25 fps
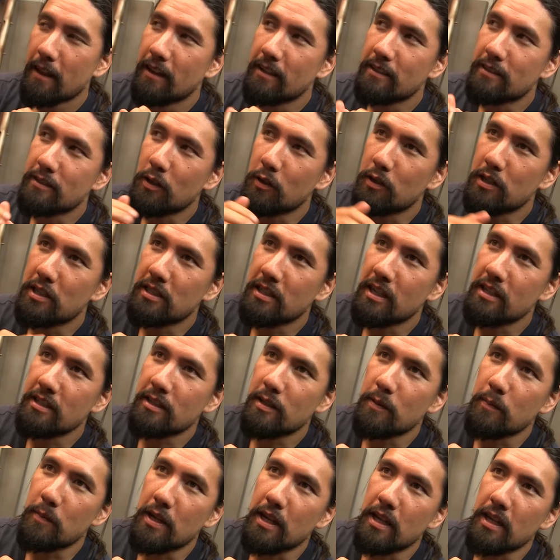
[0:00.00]
And so he
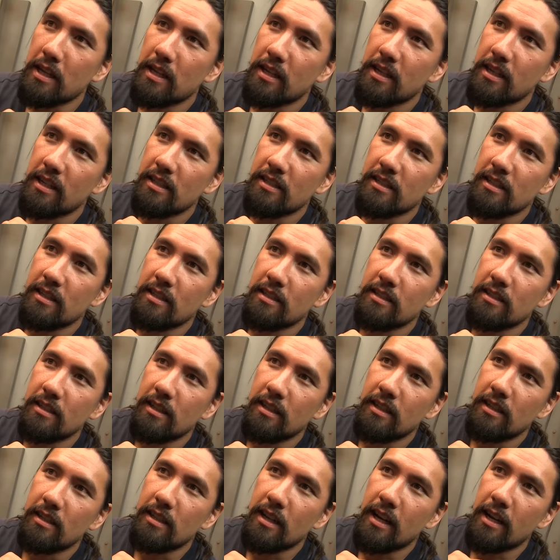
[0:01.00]
says to me, he says,
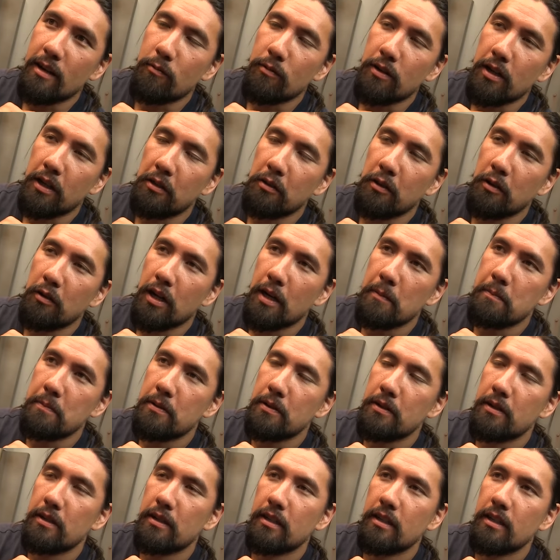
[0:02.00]
Daddy, when I grow up,
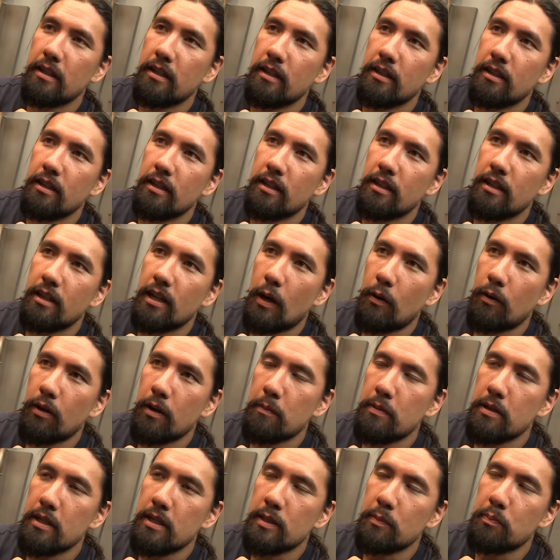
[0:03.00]
I
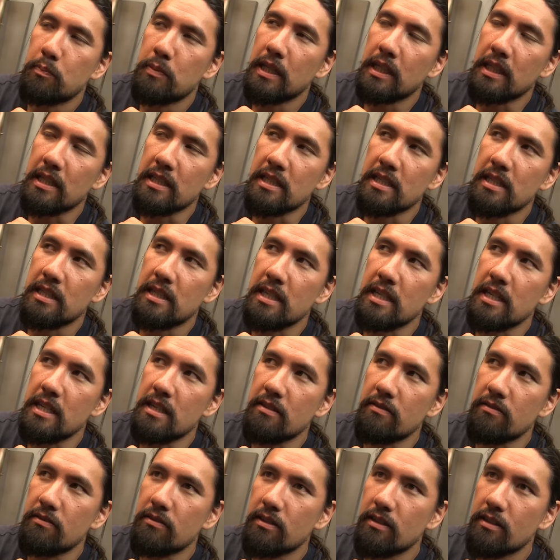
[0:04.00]
want to be as big as
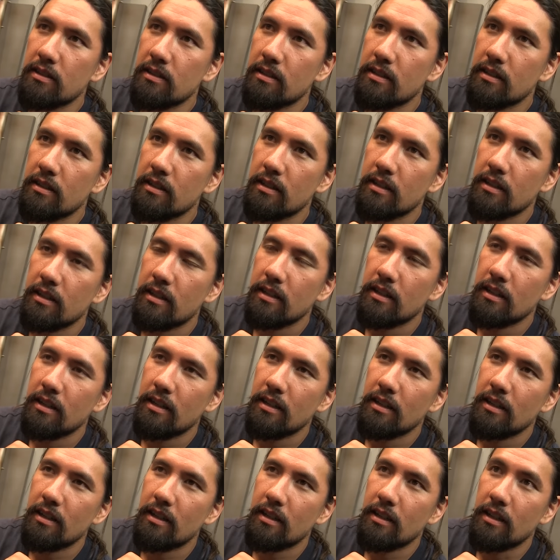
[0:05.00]
Steve.
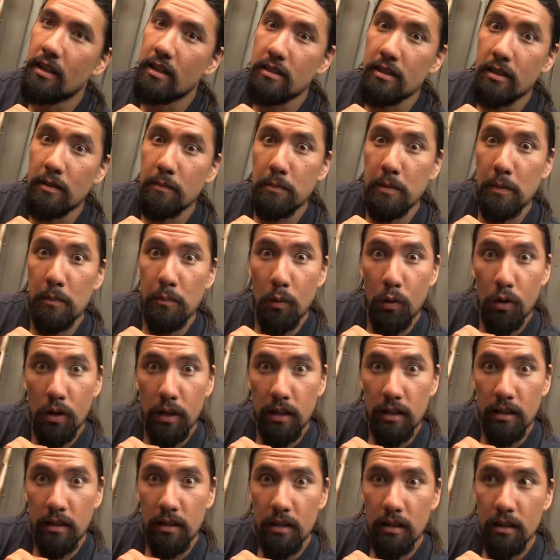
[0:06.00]
I said, But
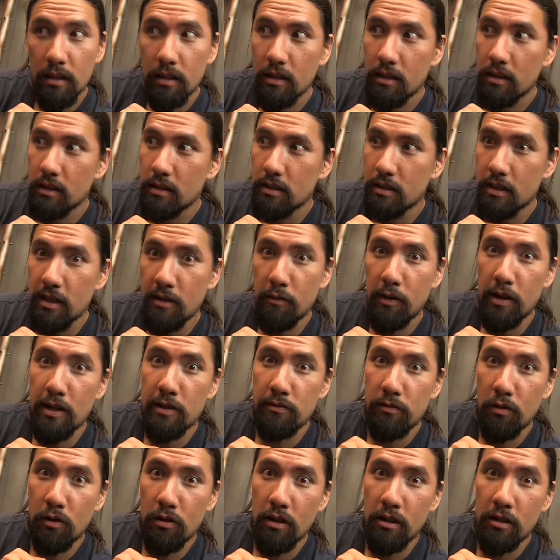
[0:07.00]
Morgan, Steve
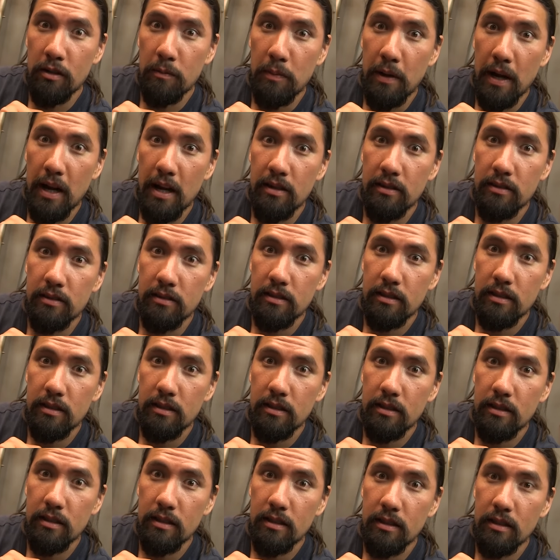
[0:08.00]
weighs 400 pounds.
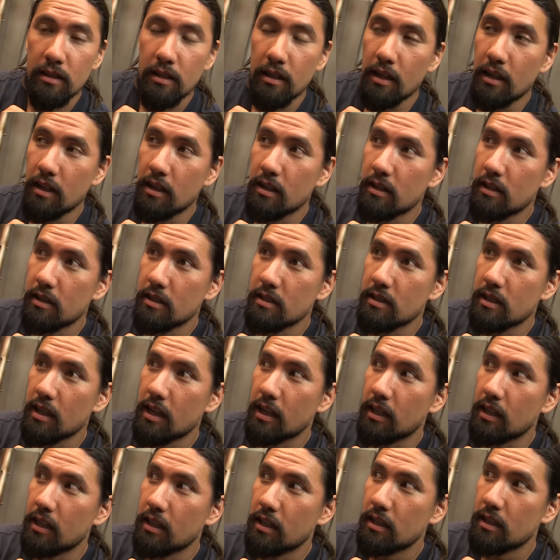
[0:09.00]
And he's
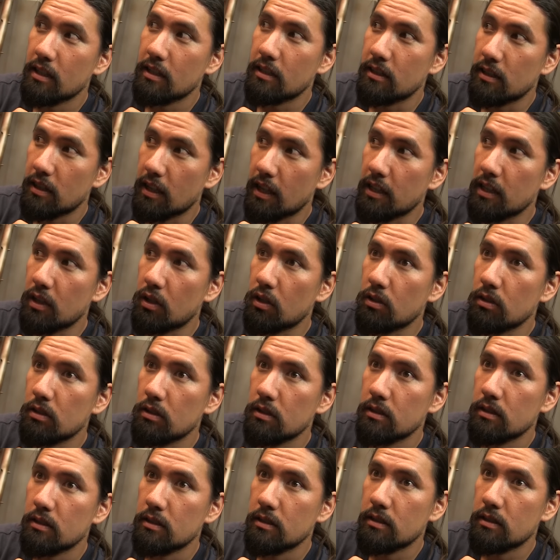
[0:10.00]
like, I know.
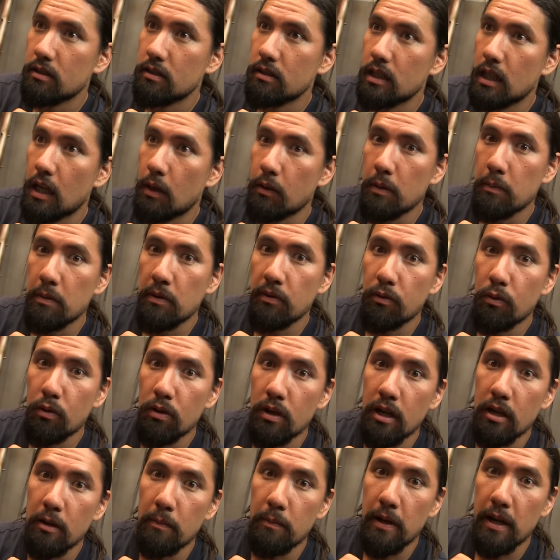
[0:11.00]
I want to be
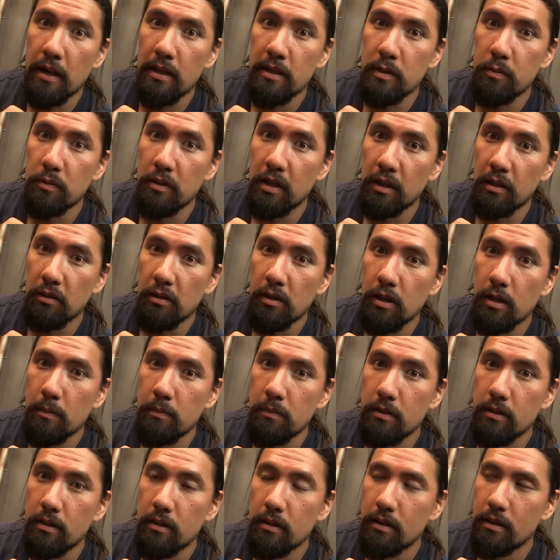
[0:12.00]
400 pounds when I grow
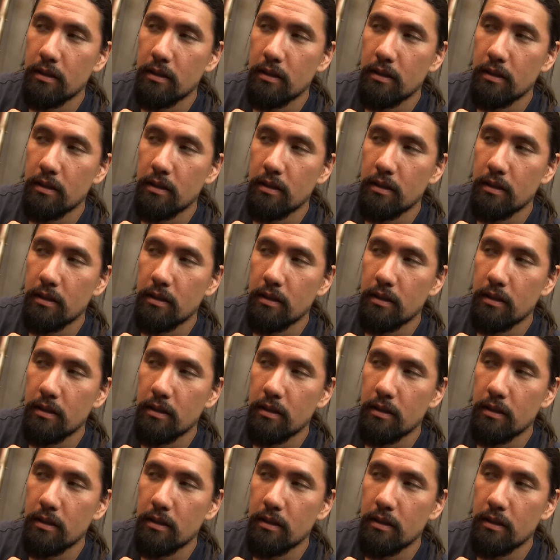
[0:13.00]
up.